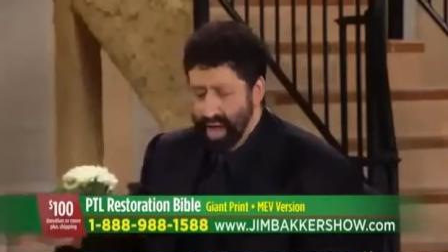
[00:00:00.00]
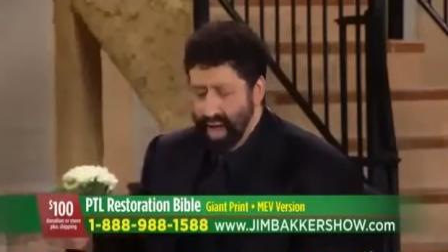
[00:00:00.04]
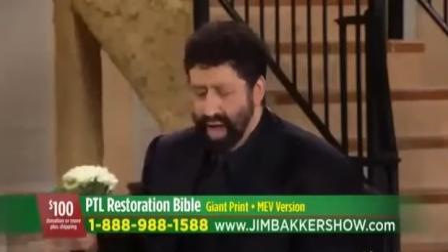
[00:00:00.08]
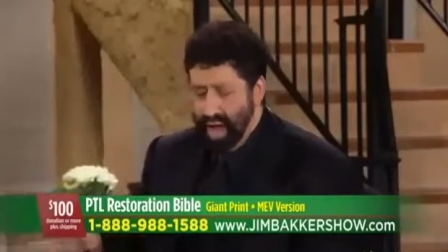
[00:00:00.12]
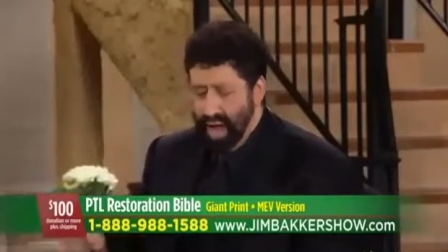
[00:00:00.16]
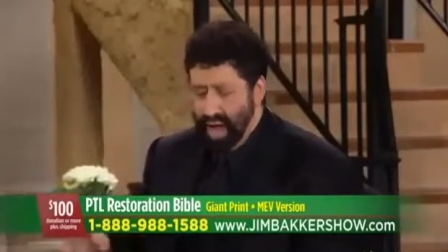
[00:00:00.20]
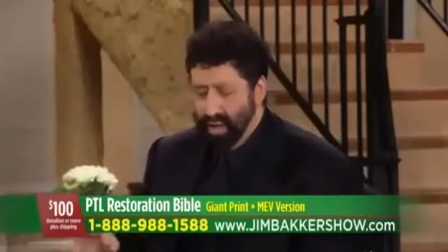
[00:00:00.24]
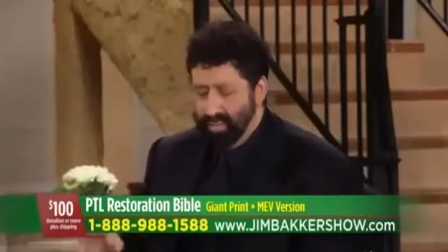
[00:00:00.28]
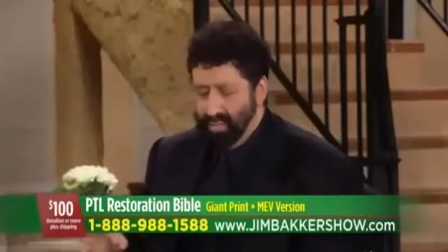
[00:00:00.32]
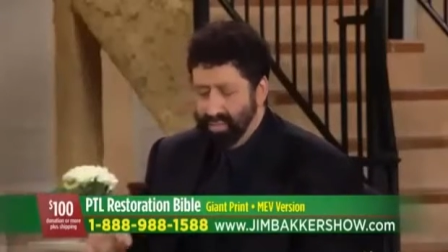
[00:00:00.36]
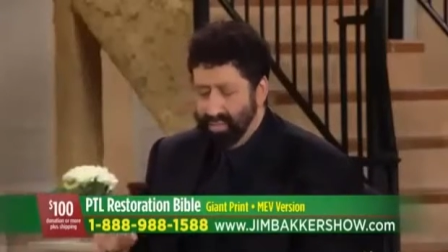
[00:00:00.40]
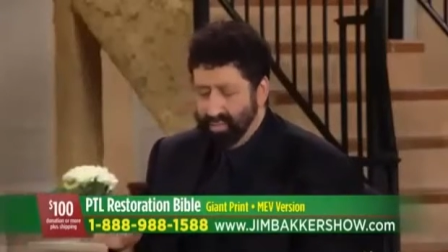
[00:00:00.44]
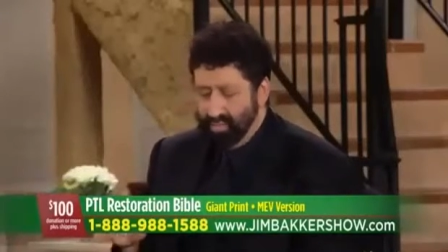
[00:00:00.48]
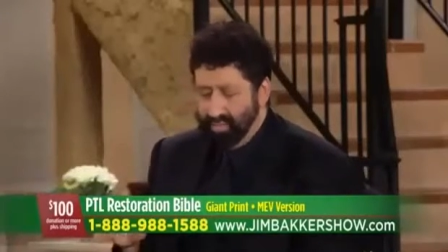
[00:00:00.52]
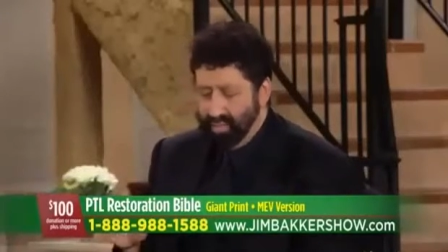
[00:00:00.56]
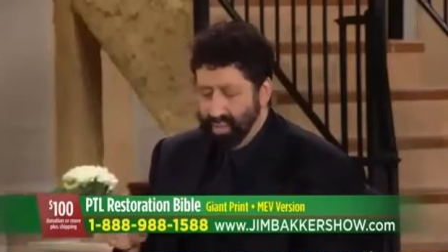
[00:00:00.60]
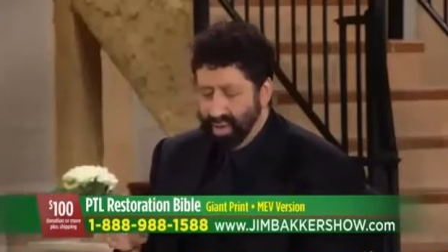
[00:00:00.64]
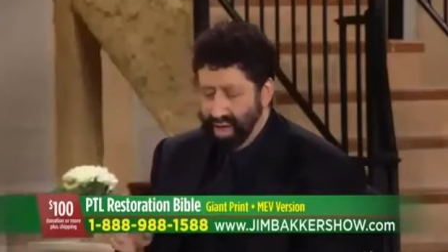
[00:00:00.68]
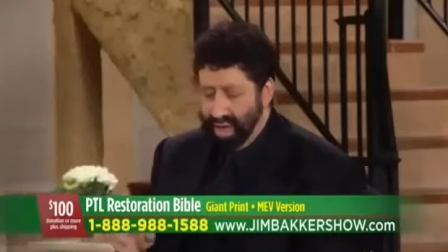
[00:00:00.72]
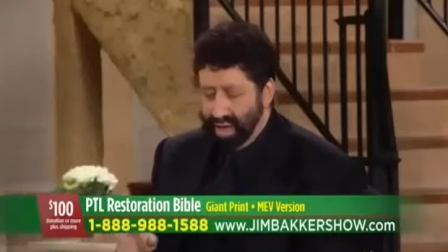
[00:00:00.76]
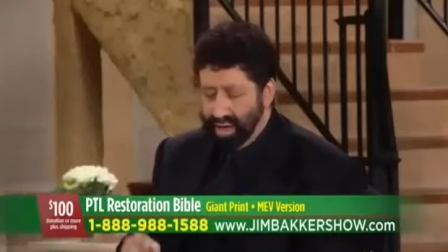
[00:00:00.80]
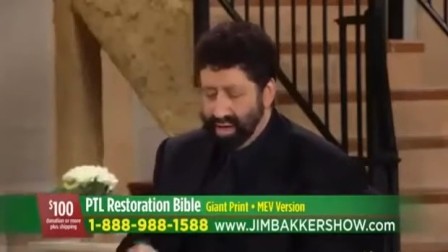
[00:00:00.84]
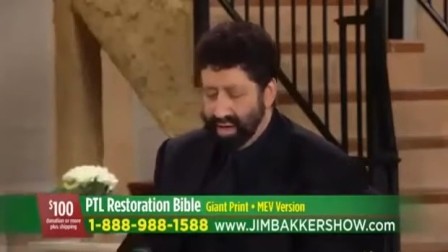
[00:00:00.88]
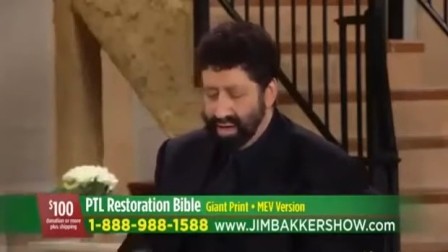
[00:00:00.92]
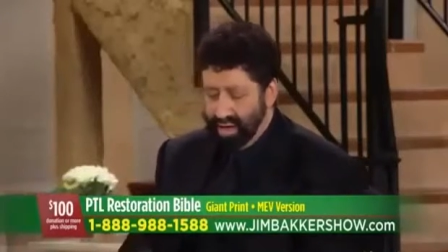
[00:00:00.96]

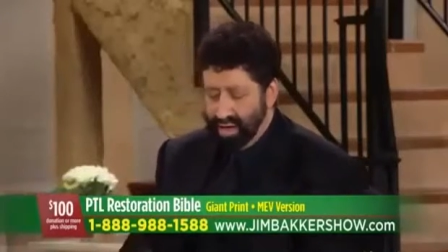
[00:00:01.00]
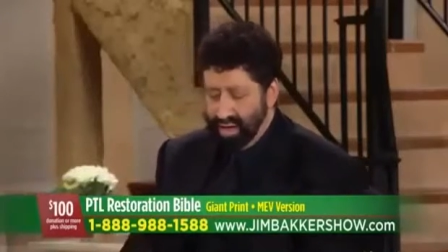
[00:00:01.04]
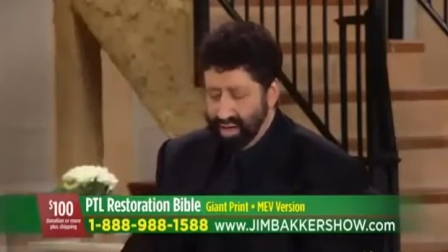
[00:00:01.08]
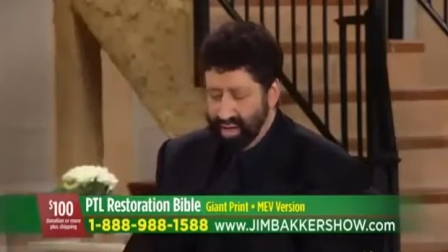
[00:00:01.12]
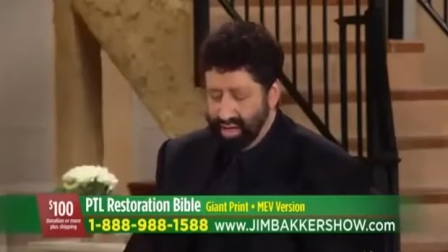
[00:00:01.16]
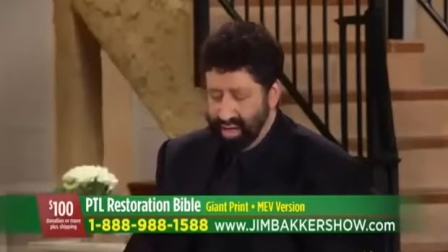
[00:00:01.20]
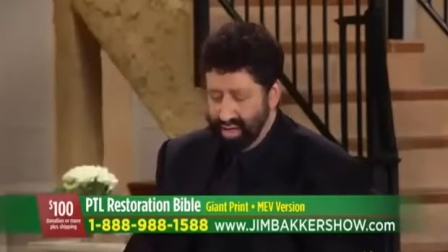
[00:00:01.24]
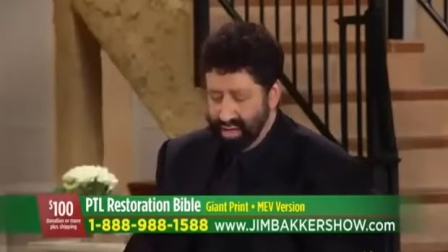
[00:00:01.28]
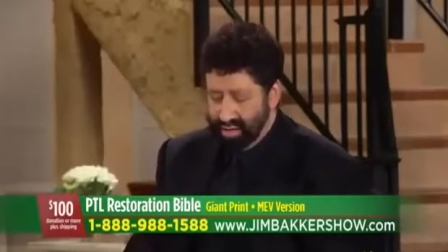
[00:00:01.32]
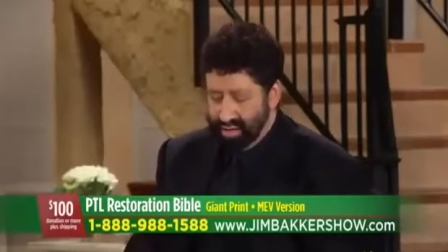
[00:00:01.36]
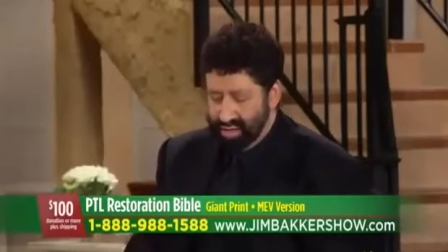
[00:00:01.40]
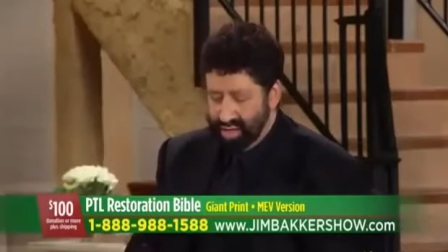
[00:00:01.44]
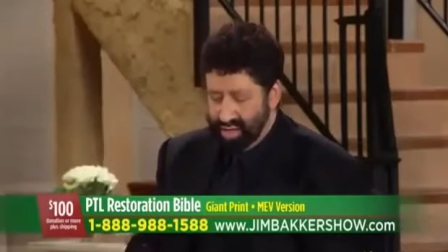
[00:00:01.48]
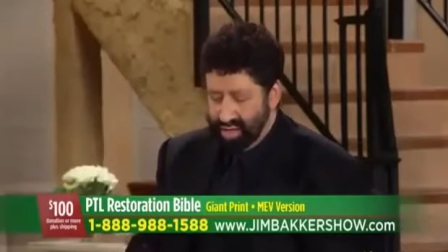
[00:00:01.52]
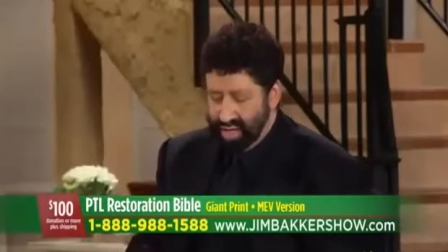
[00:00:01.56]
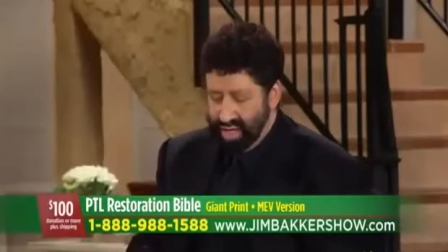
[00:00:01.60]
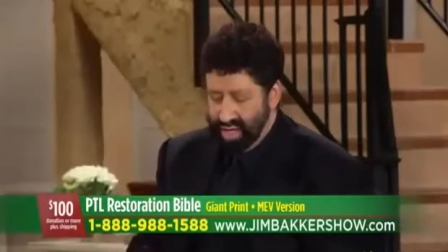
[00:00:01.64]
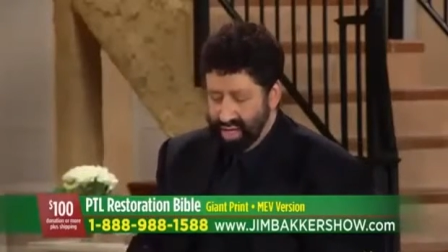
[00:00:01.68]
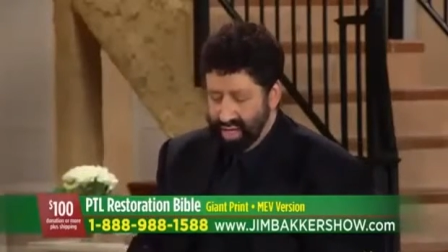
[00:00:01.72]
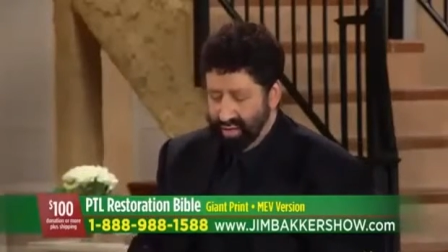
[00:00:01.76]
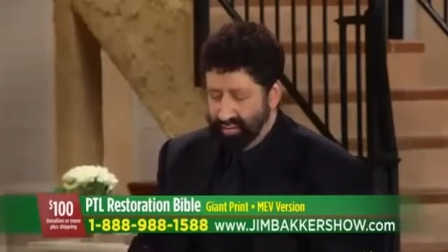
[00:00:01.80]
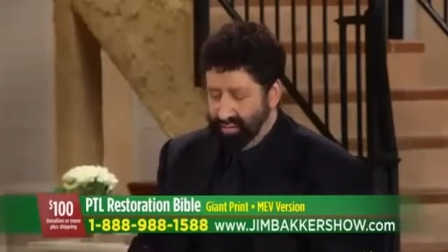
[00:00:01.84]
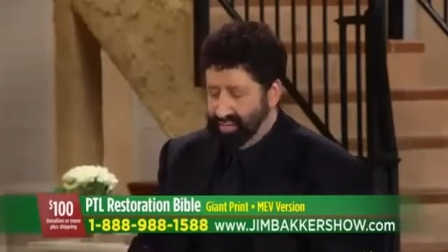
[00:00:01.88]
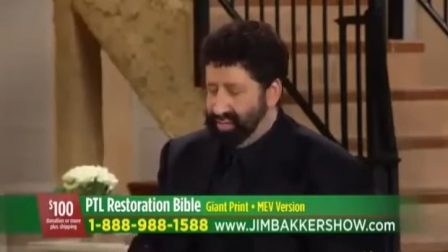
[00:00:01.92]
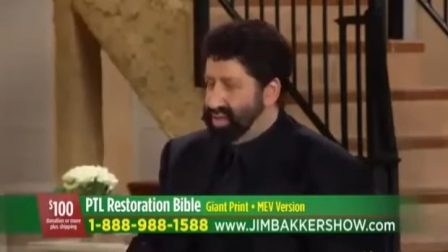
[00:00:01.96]
But here's the
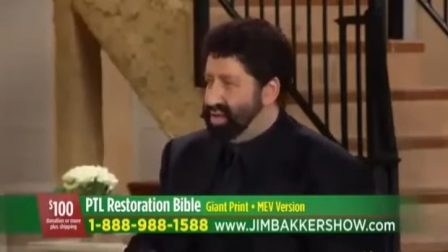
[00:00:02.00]
thing,